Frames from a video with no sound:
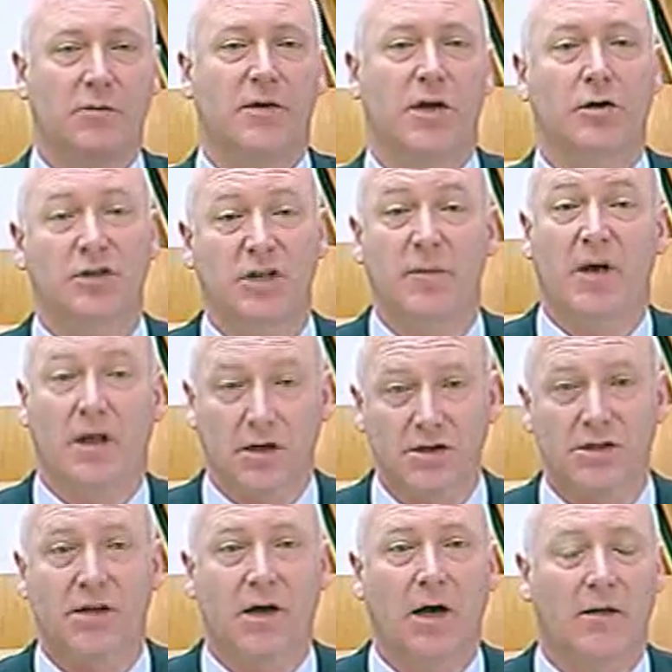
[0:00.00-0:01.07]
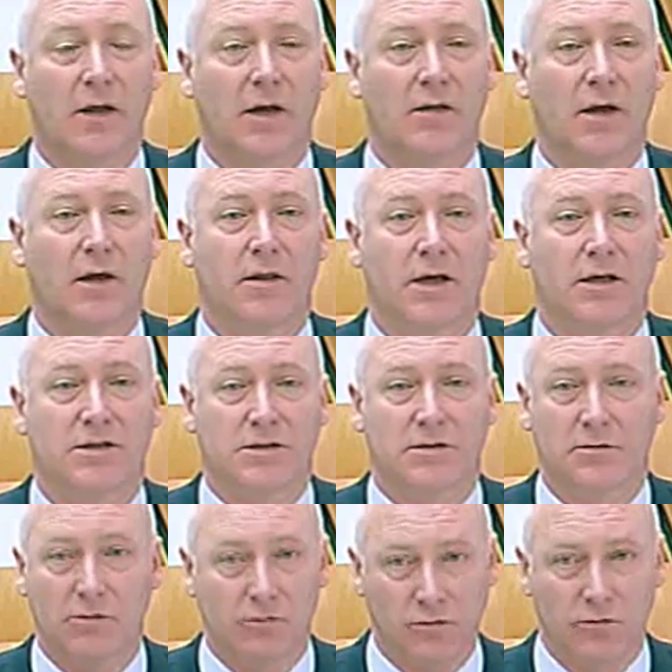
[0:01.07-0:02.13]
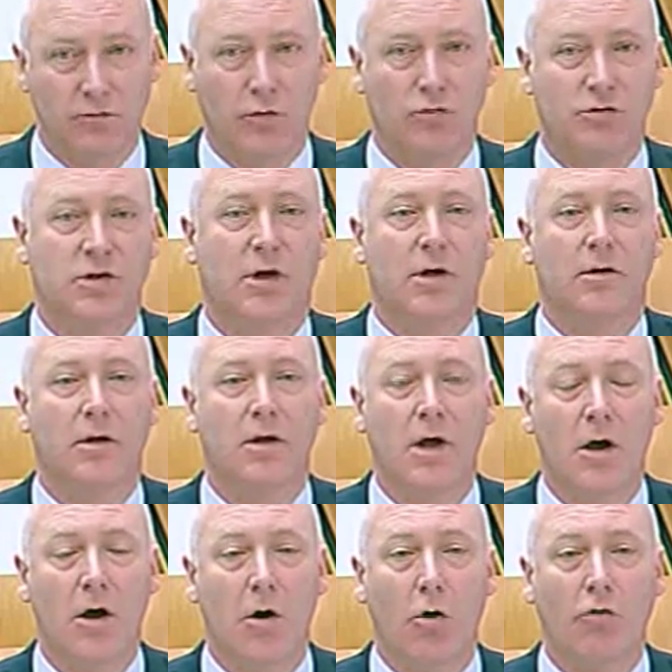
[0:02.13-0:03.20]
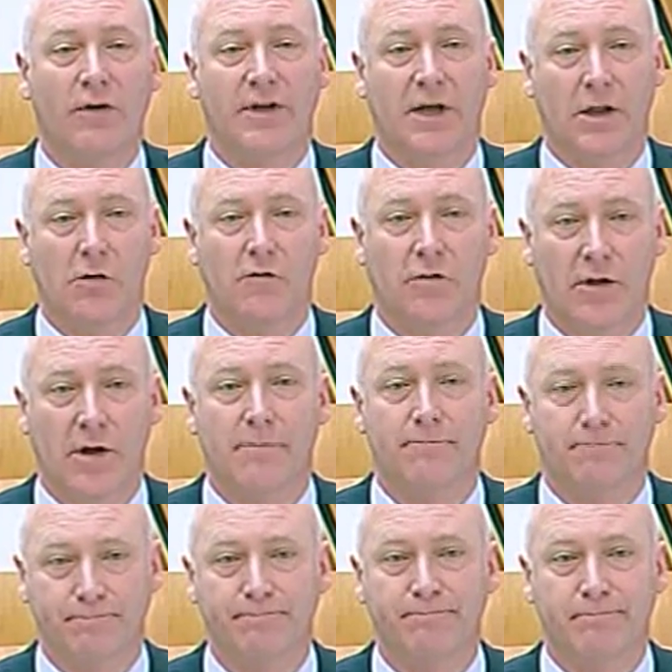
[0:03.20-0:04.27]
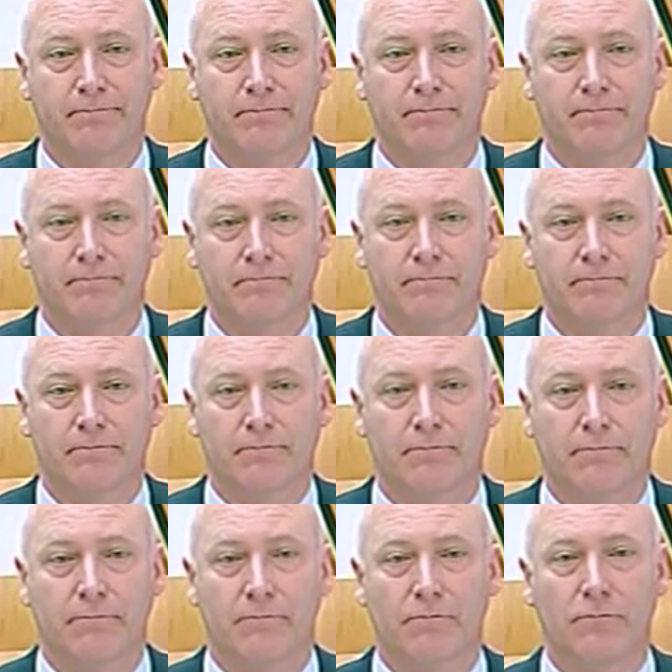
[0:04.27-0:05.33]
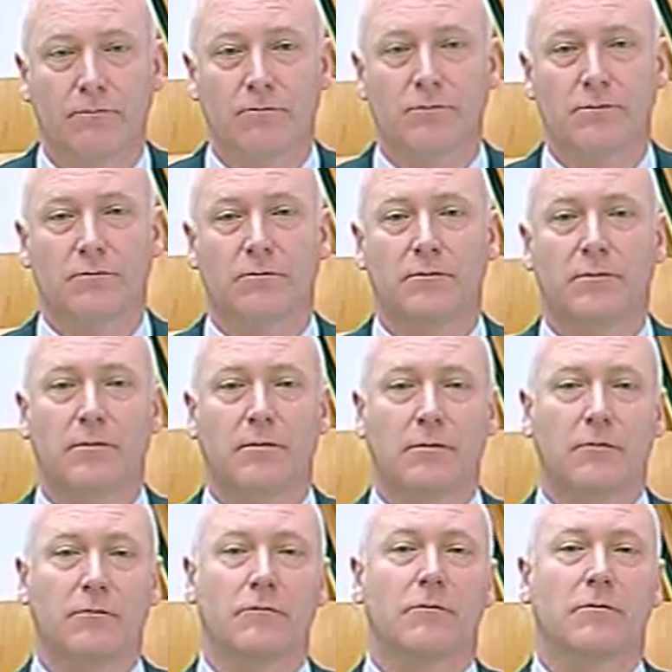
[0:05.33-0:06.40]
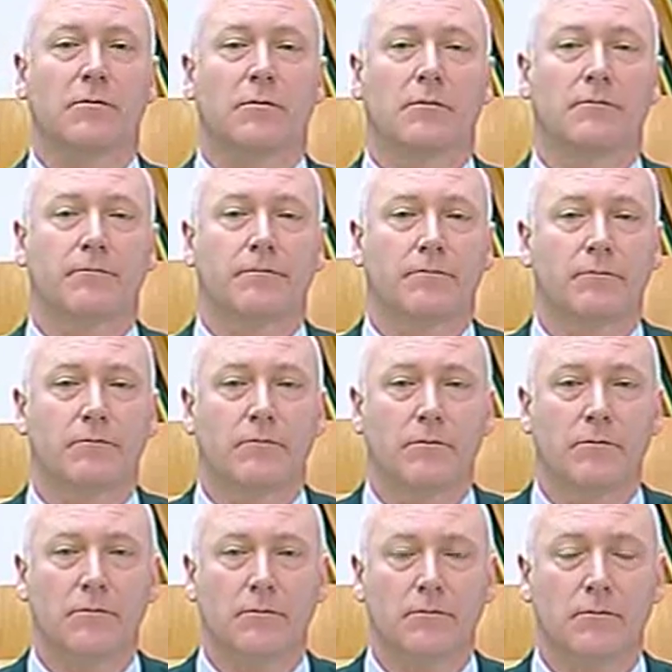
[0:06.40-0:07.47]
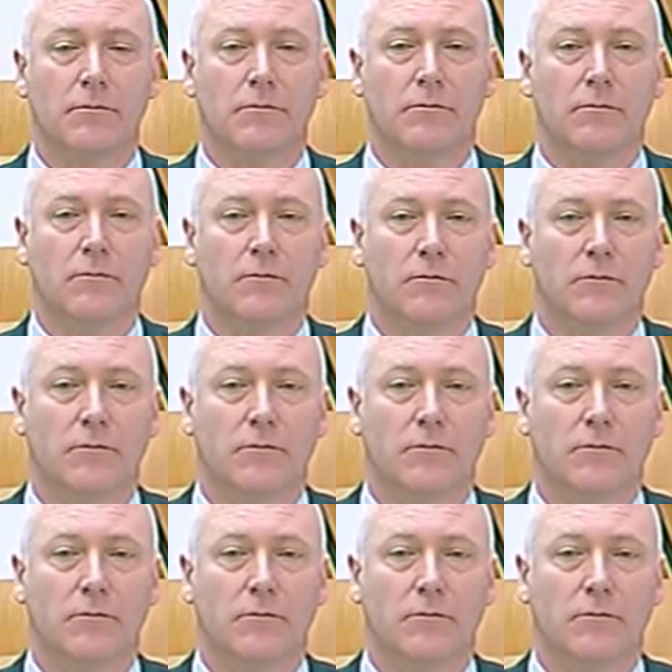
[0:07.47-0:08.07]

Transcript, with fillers: to be on DPLRC, that's rules already allow for that. Okay, thank you. One of the things, Minister, in looking